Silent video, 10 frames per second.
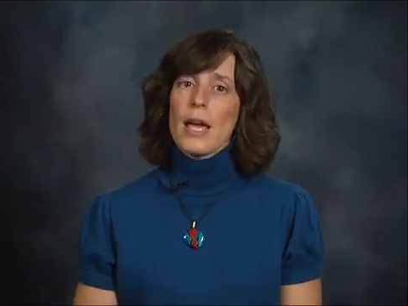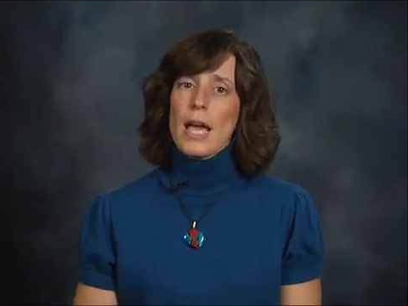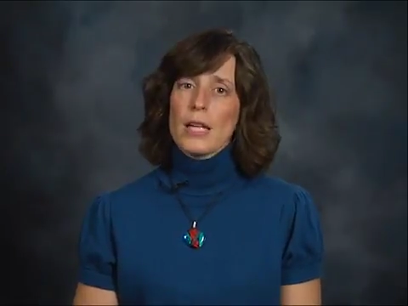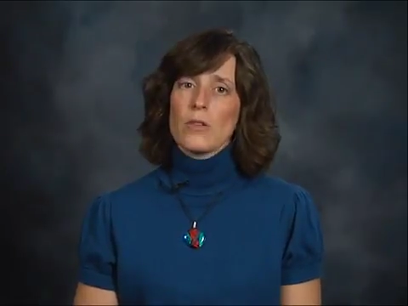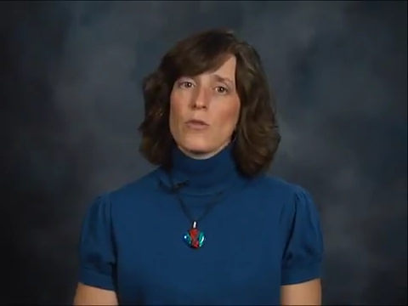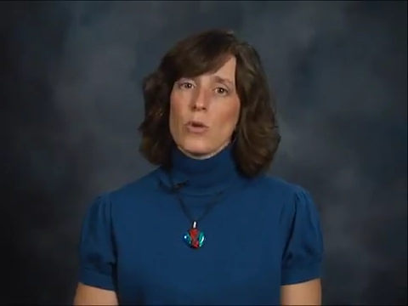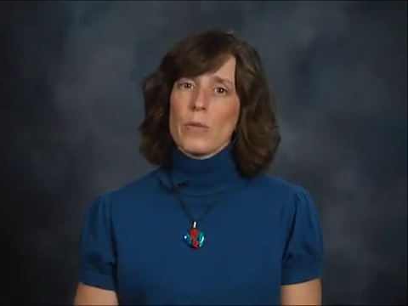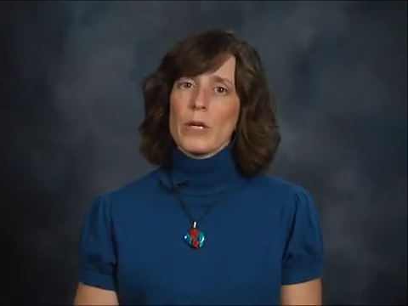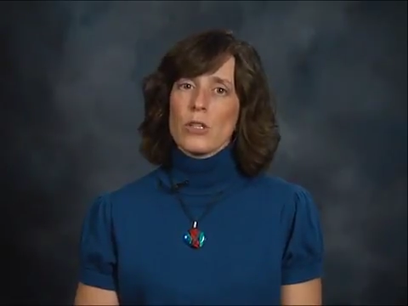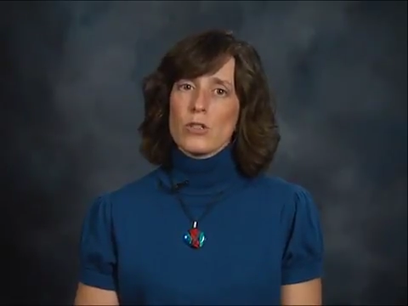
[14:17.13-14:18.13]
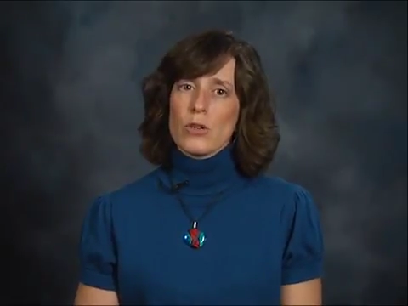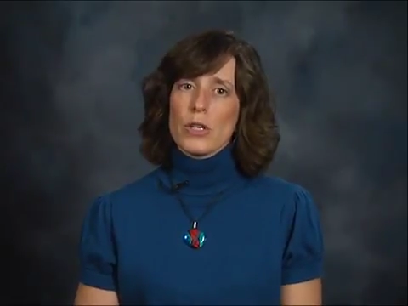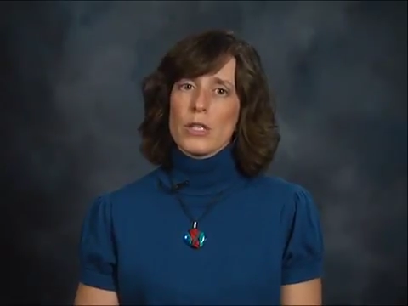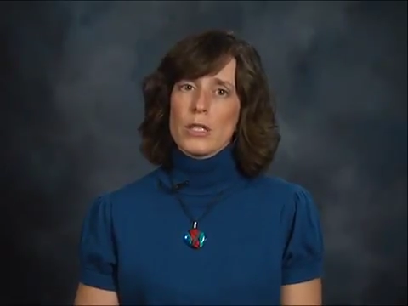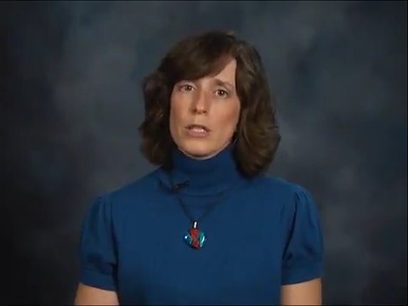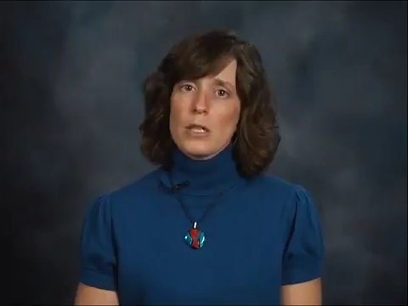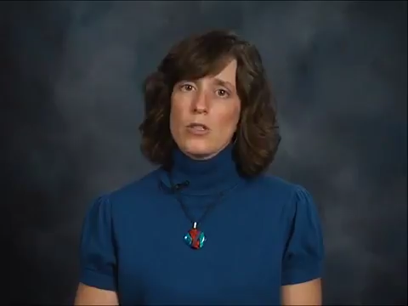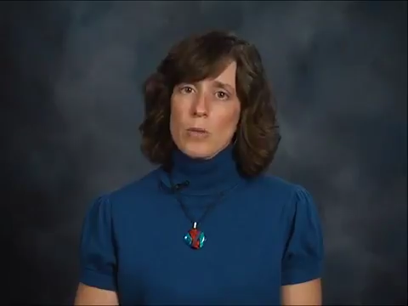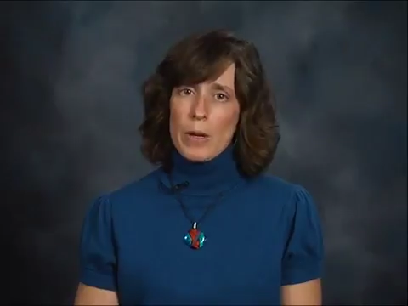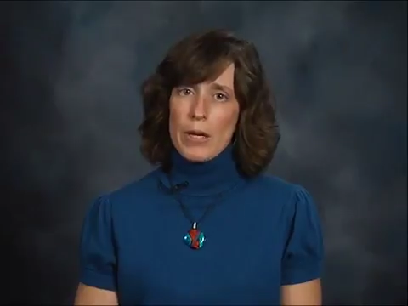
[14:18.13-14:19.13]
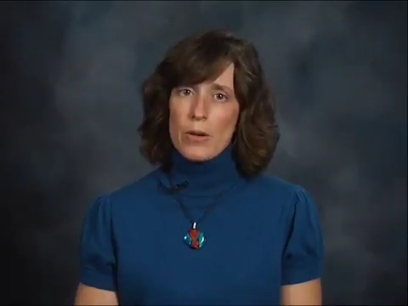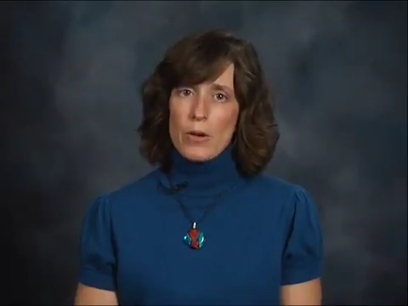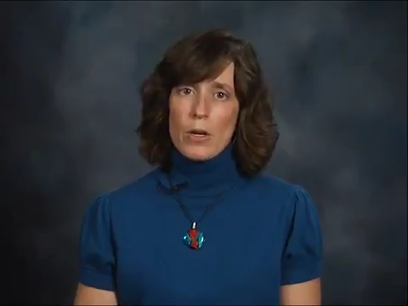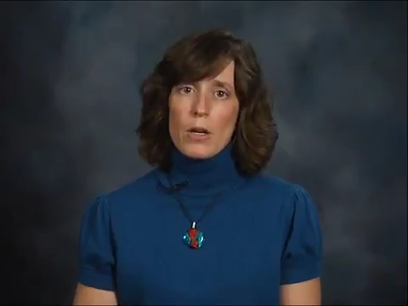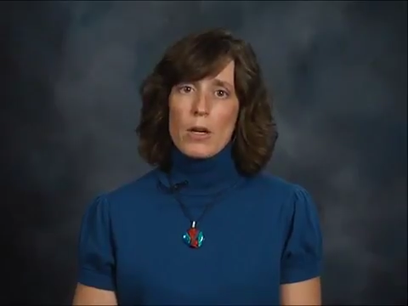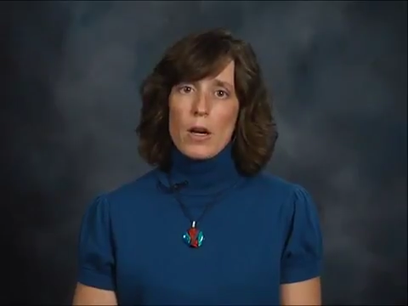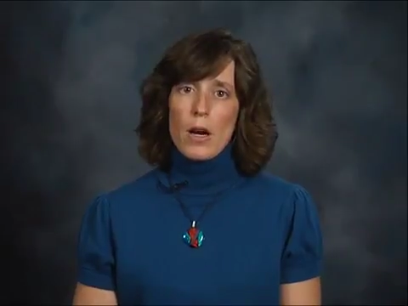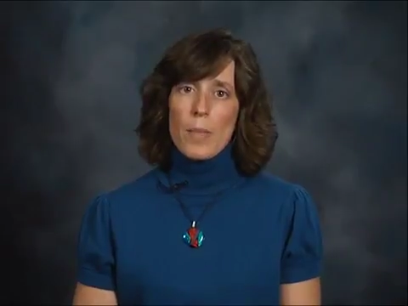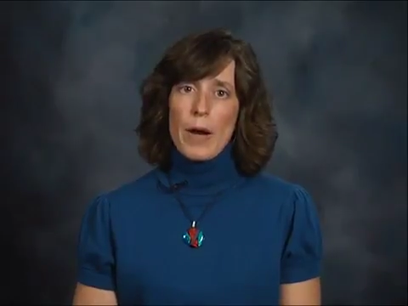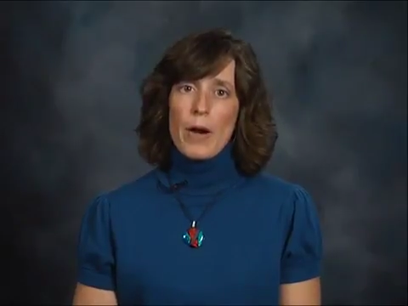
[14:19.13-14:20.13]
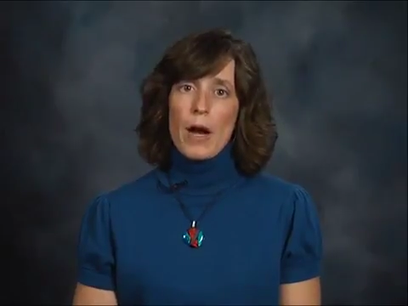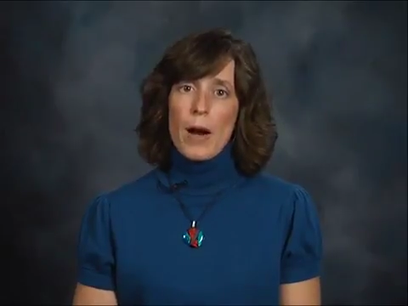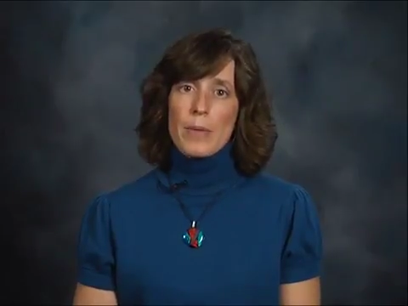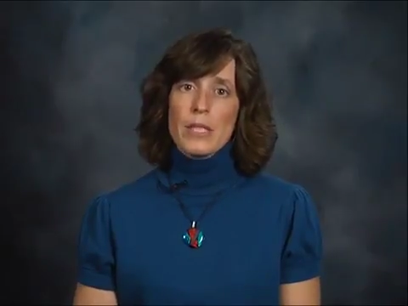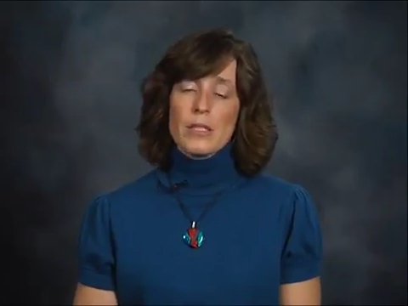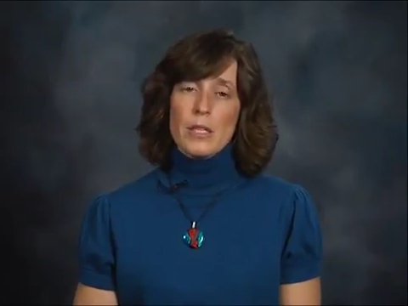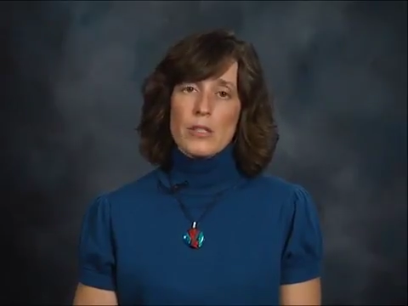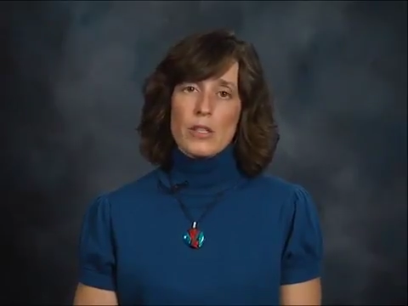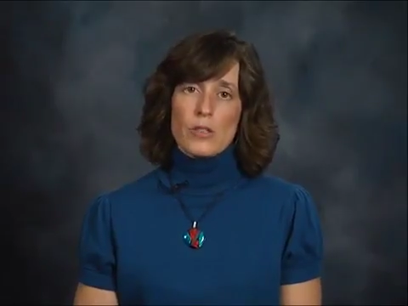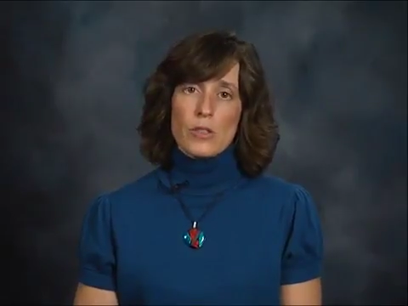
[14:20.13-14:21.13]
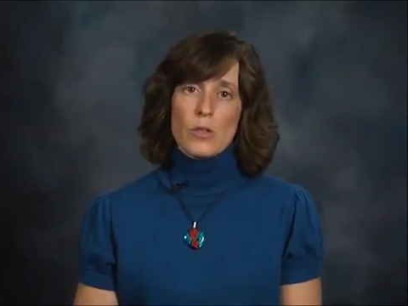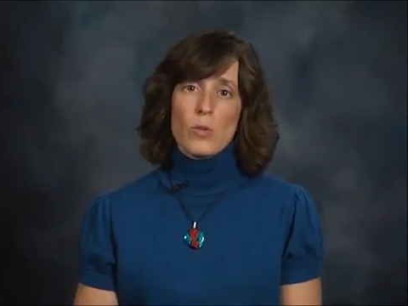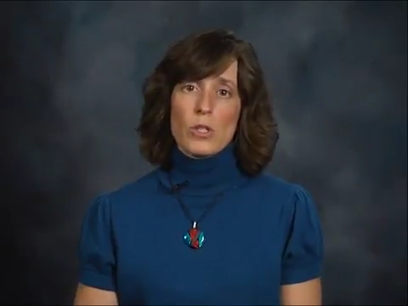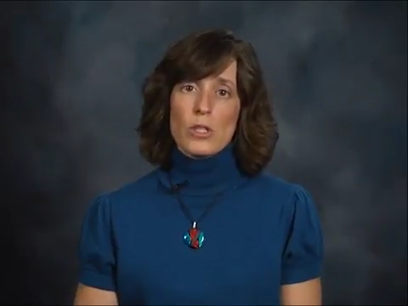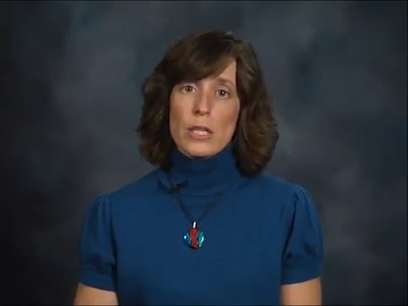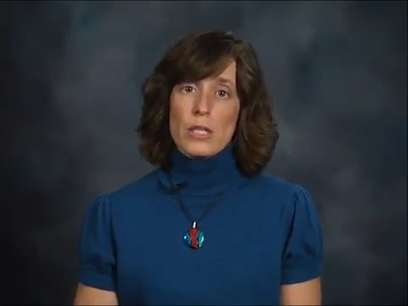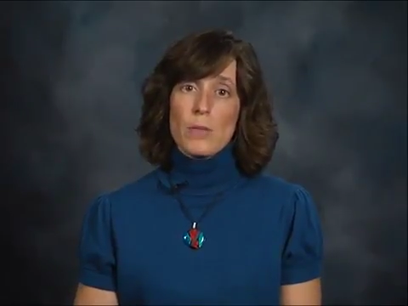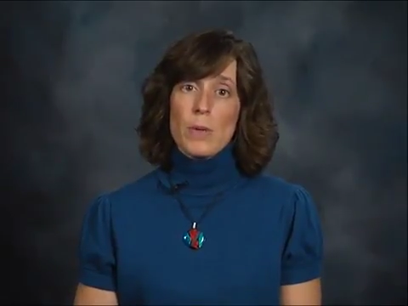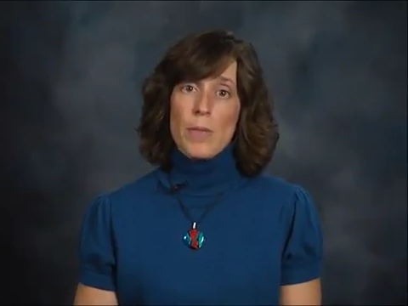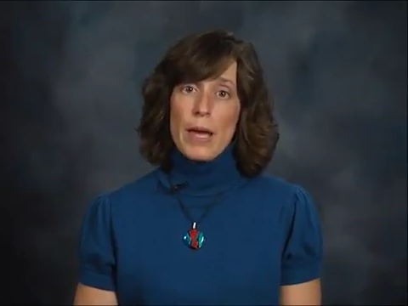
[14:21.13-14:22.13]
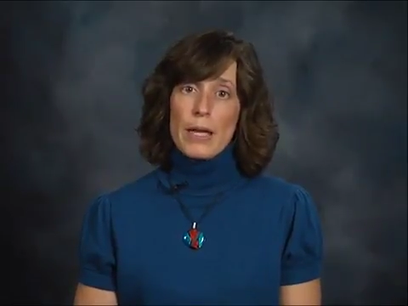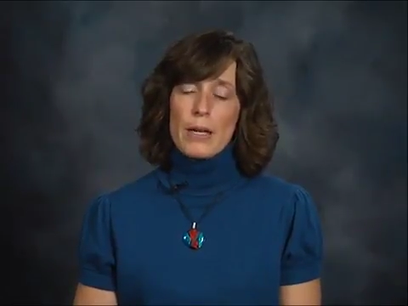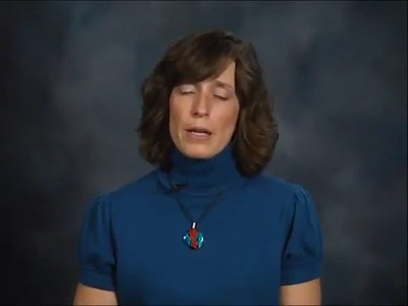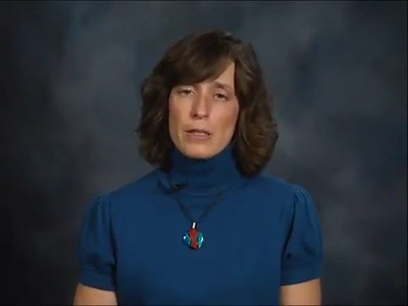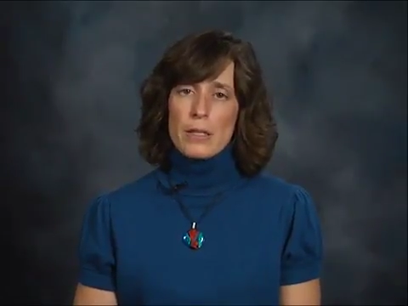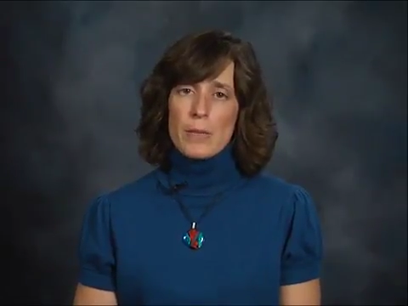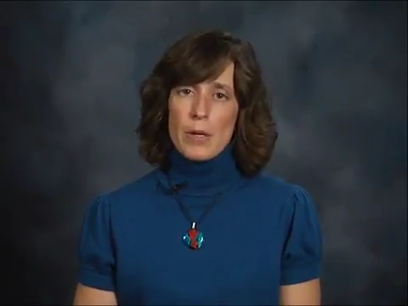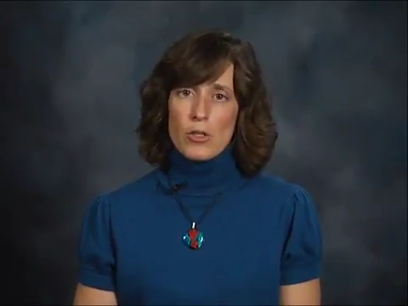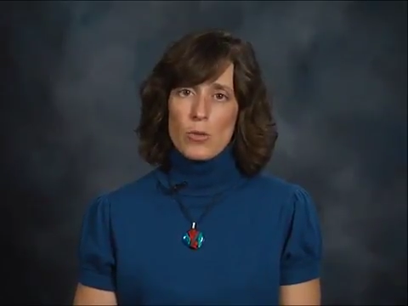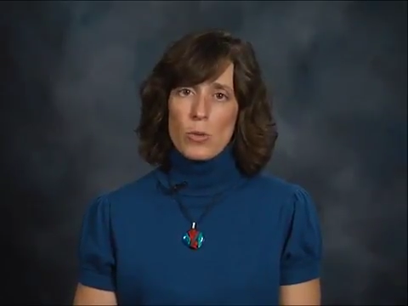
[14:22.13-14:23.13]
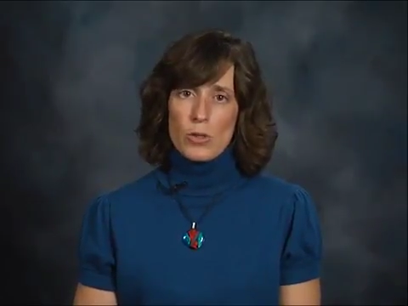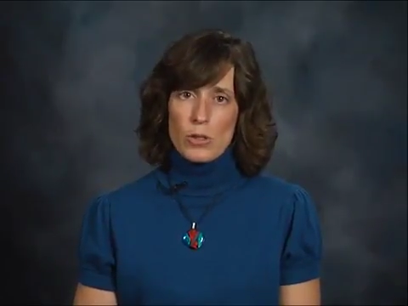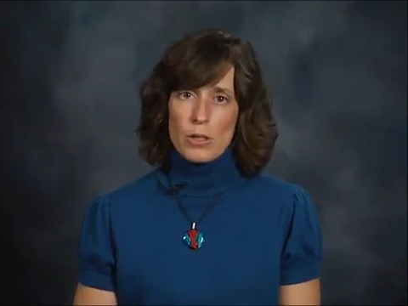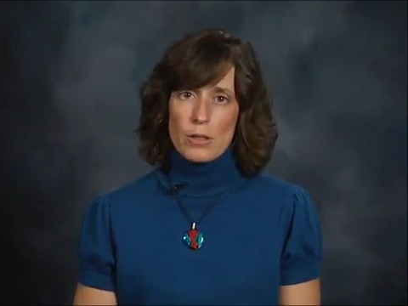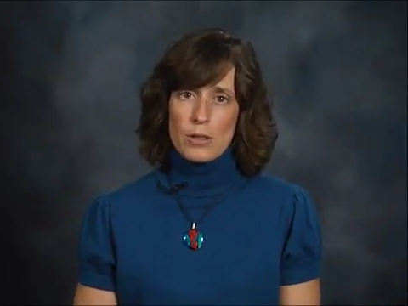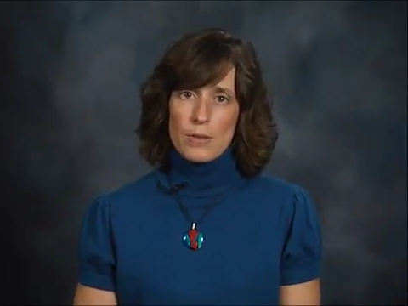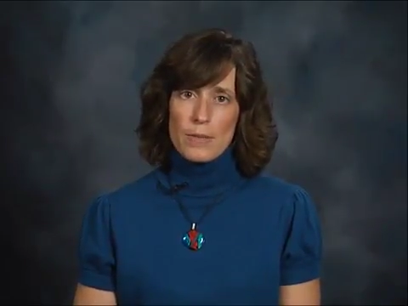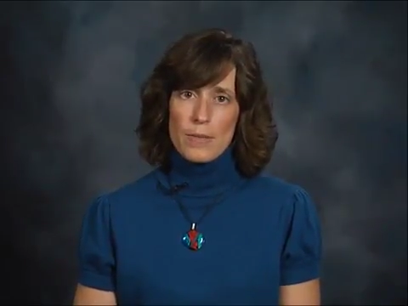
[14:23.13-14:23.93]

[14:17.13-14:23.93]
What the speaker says: and informing a surrogate decision maker about common decisions which need to be made as the dementia worsens.